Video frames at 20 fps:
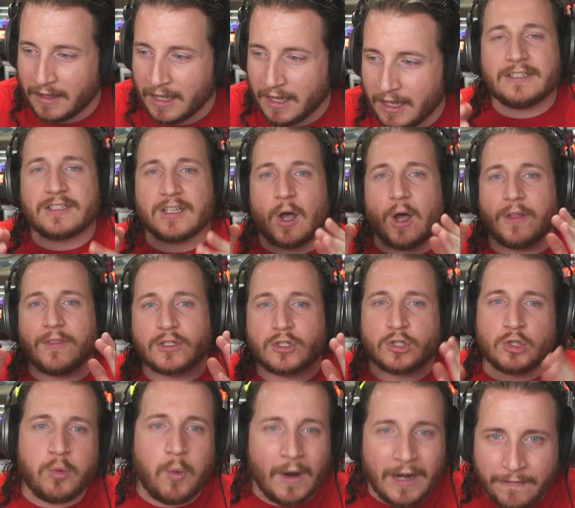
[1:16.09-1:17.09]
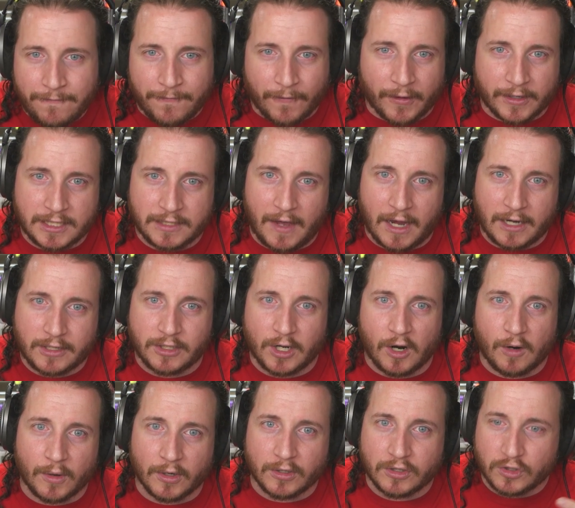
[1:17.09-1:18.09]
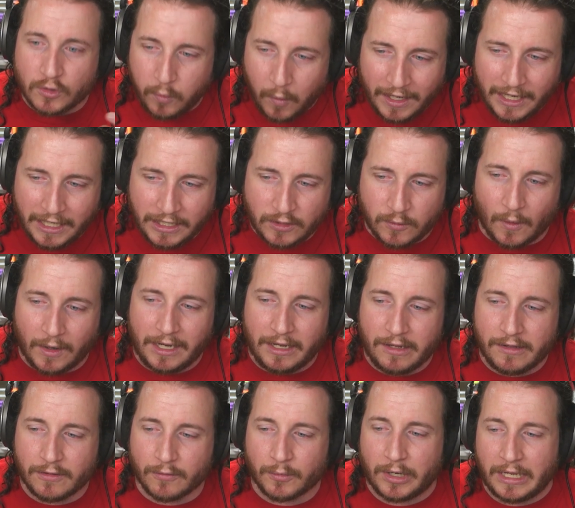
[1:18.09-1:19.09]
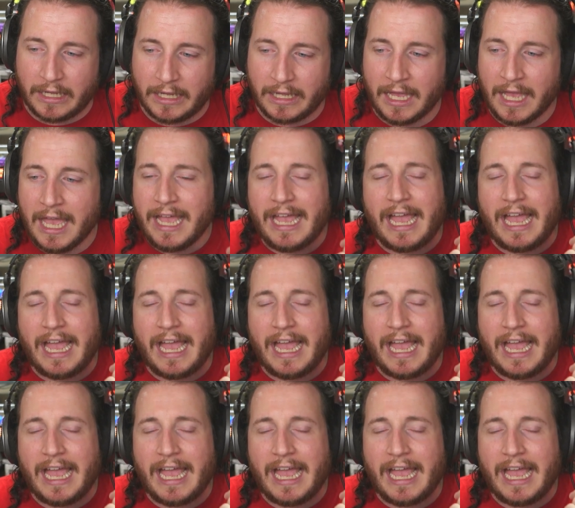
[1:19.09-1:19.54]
It is on the 21st of October, 2023